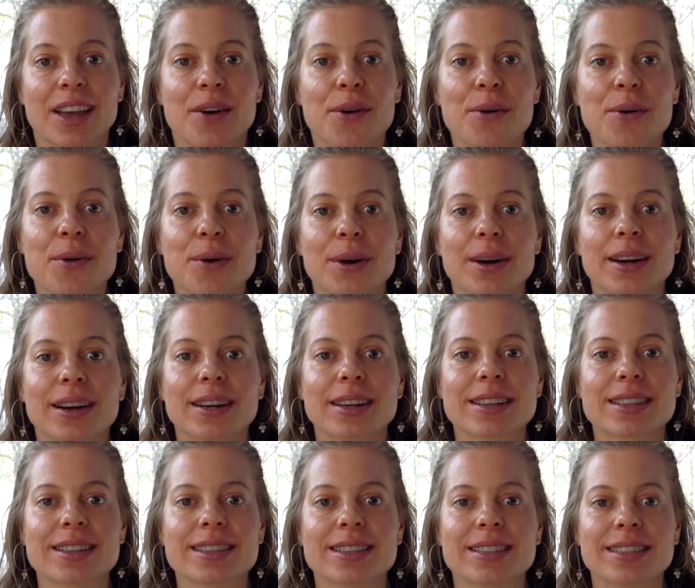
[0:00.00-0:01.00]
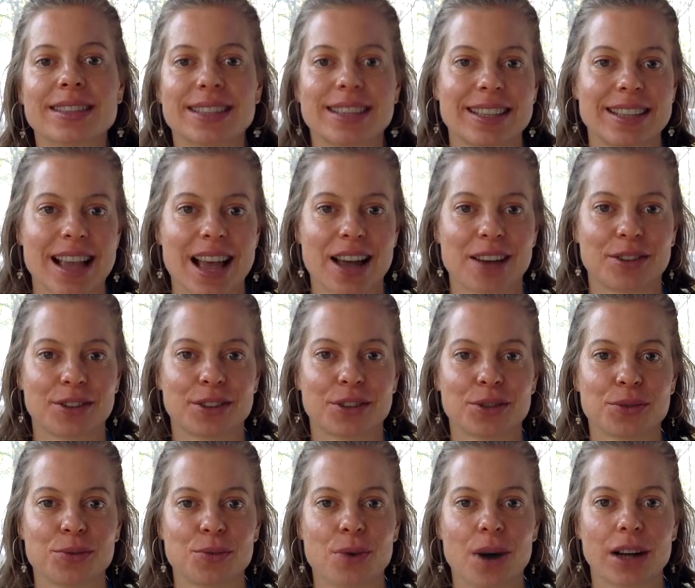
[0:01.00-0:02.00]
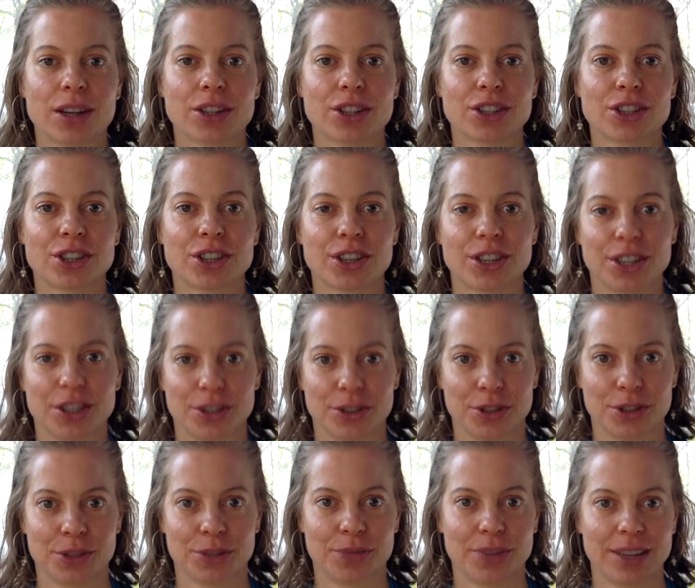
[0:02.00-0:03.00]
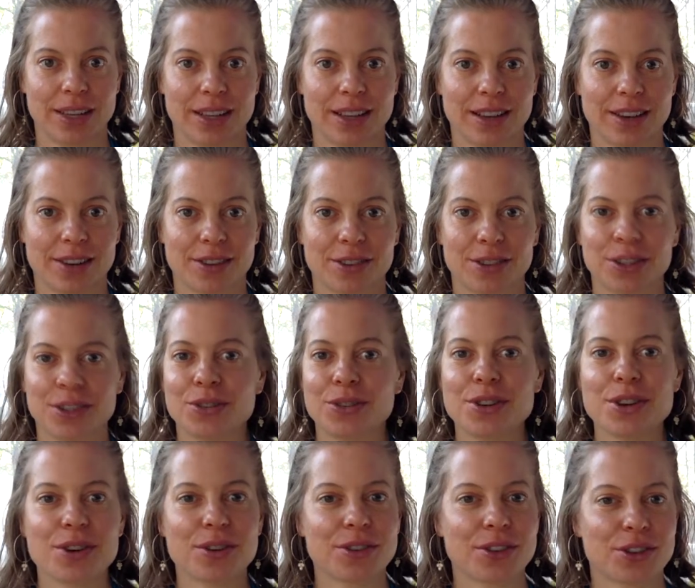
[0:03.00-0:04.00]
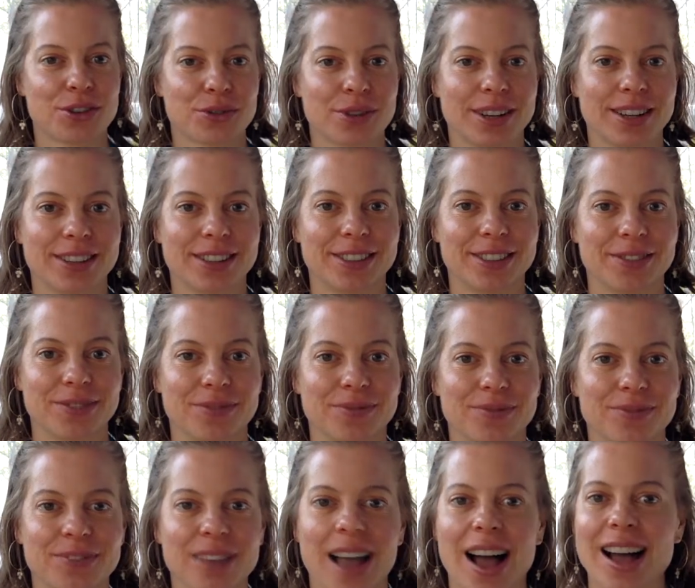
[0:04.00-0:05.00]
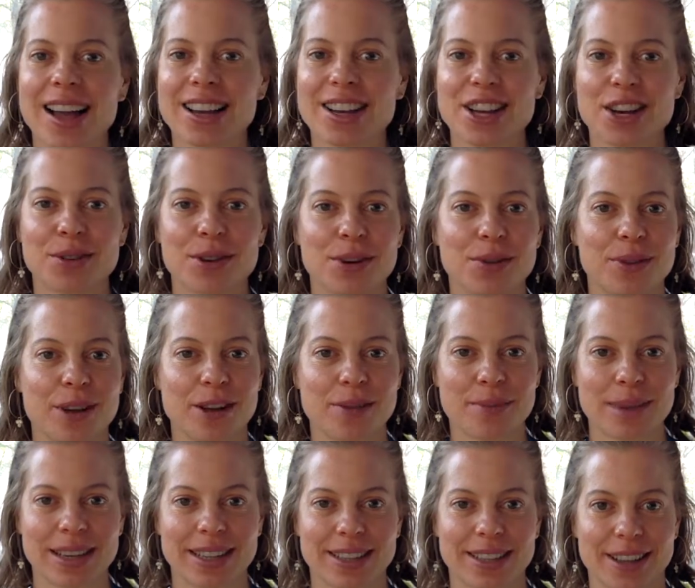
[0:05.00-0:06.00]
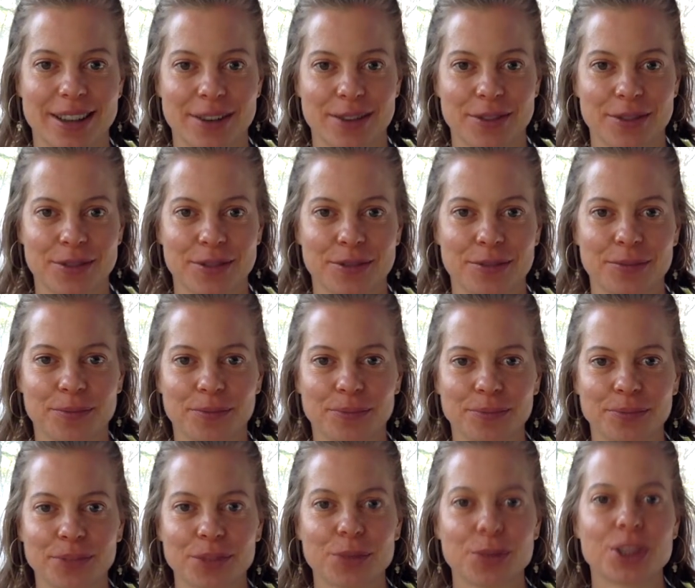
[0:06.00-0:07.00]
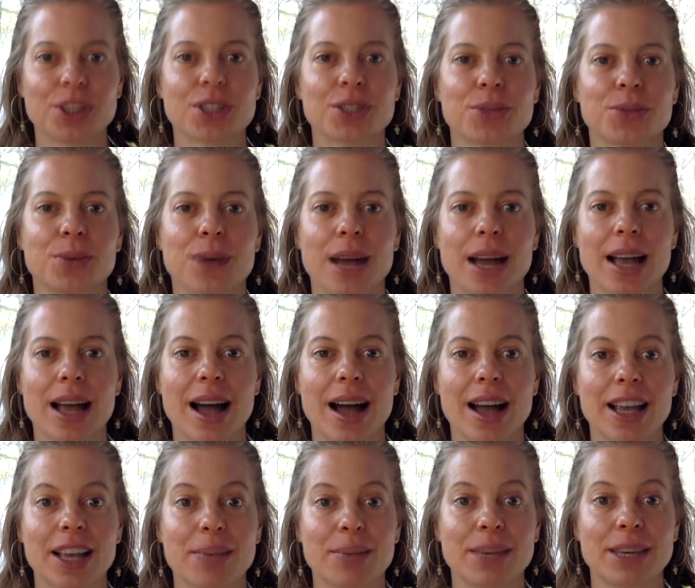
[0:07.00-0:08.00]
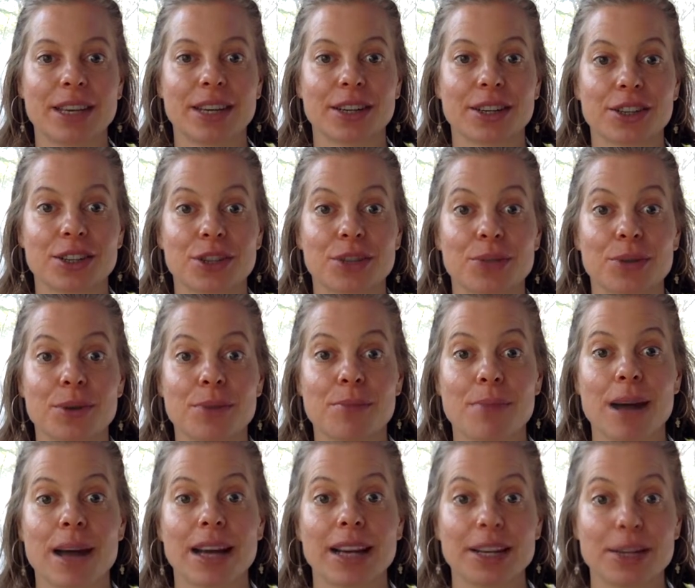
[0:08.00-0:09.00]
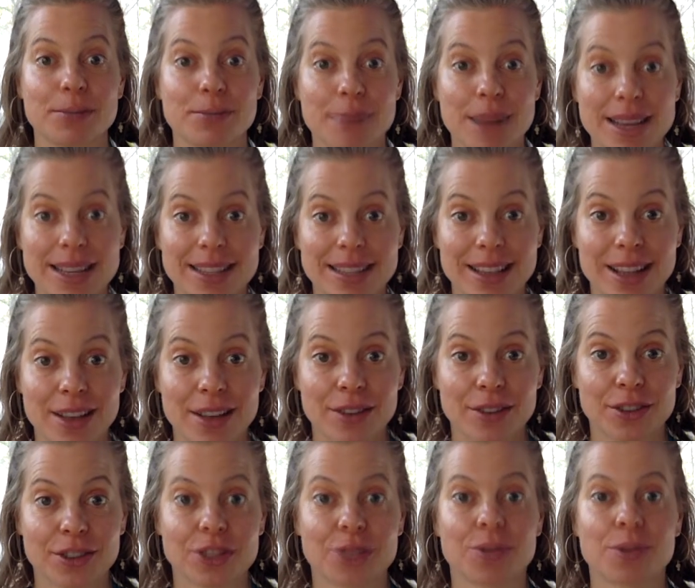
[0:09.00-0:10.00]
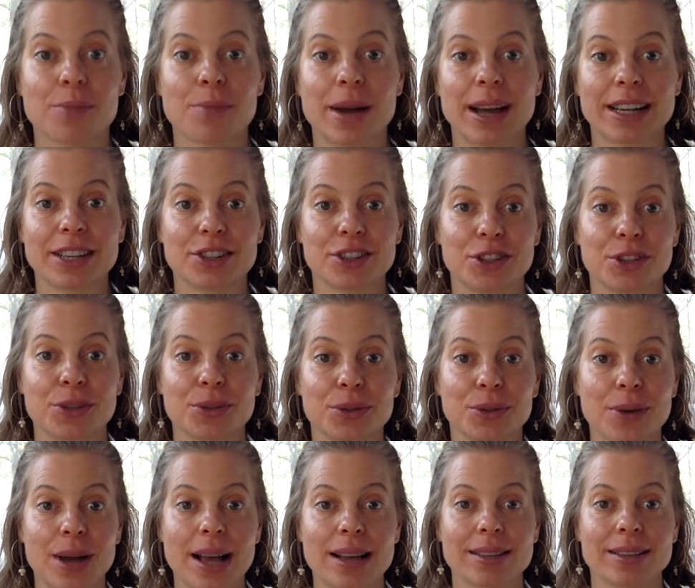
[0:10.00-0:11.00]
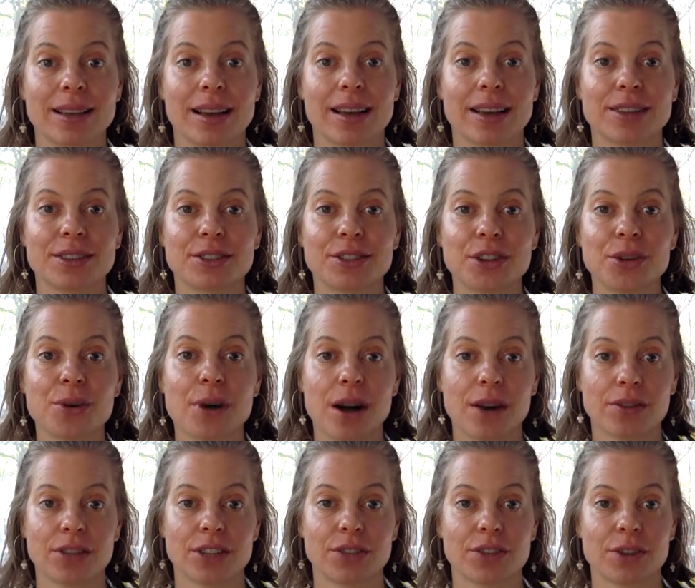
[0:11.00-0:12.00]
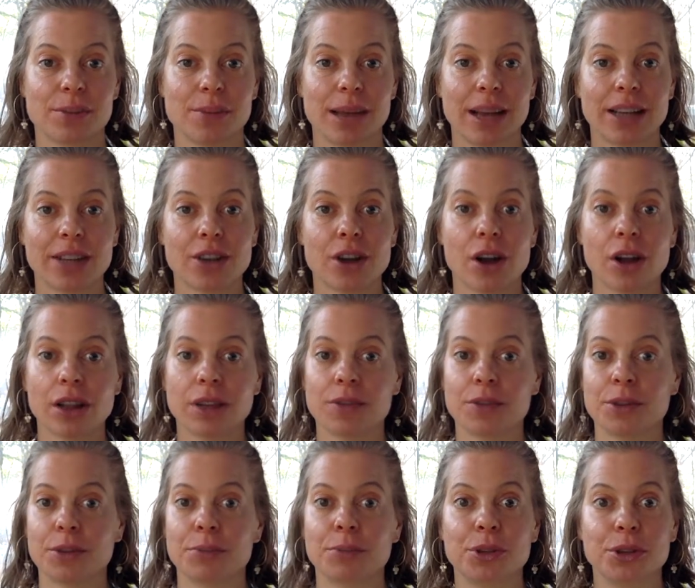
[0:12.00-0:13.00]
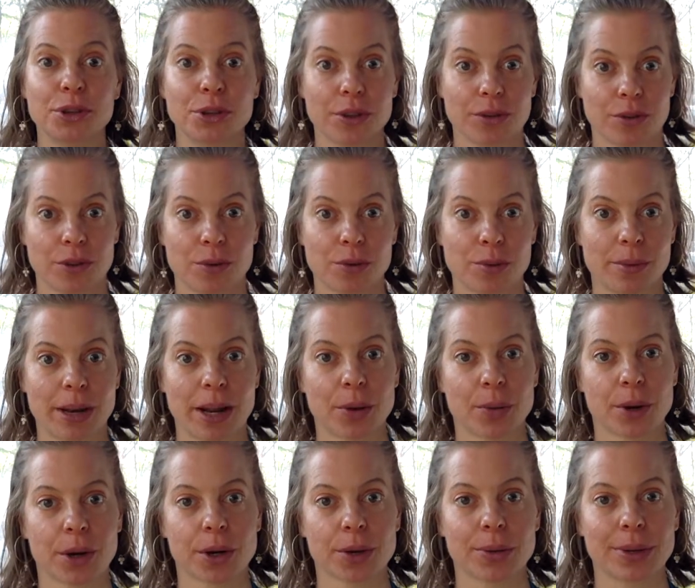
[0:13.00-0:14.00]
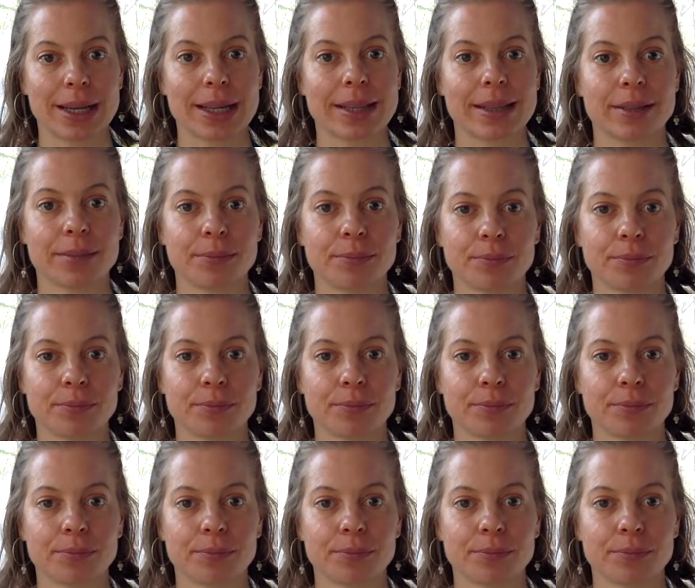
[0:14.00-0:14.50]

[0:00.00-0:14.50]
or sitting down to watch a YouTube video. You know the drill. I know it well myself, which is why I am here to remind myself, to remind you, as I so often remind all of the beautiful women I work with,